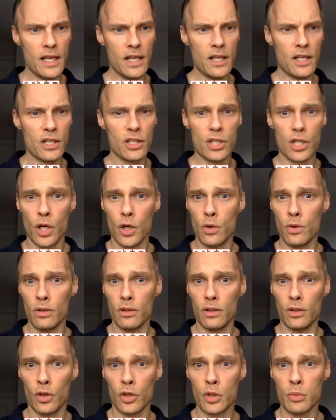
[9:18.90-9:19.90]
So
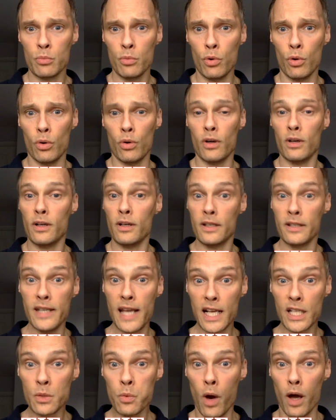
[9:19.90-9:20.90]
lots more.
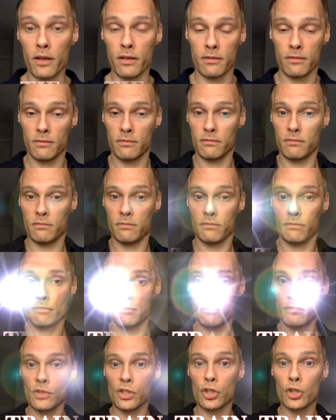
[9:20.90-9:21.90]
Next one,
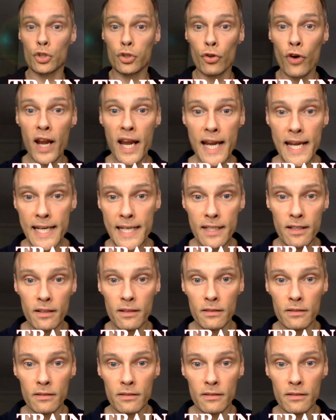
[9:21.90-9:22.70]
train.